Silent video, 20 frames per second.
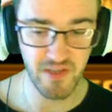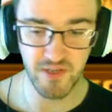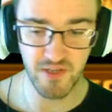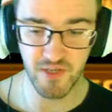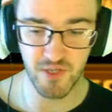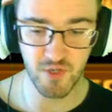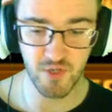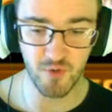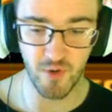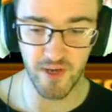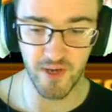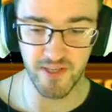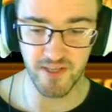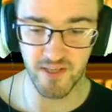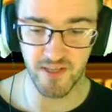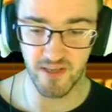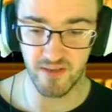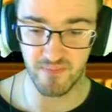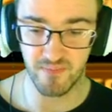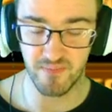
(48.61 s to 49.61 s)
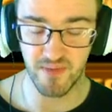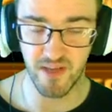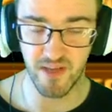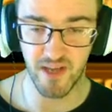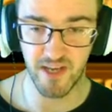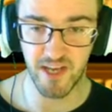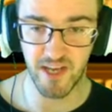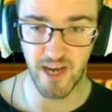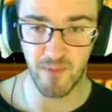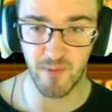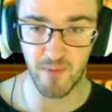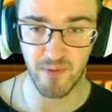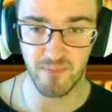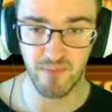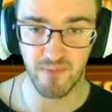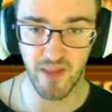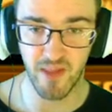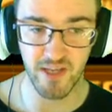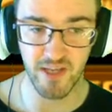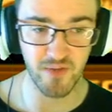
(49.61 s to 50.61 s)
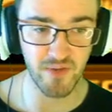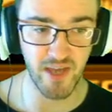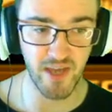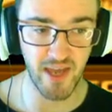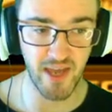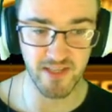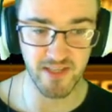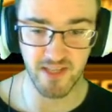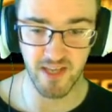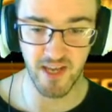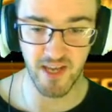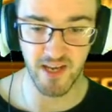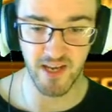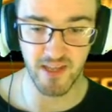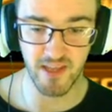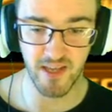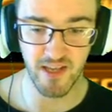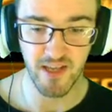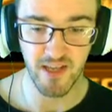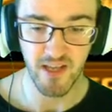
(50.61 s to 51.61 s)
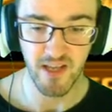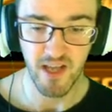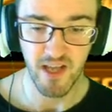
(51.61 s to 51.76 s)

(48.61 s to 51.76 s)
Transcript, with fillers: destroys the uh, camera. Like, you can't see anything.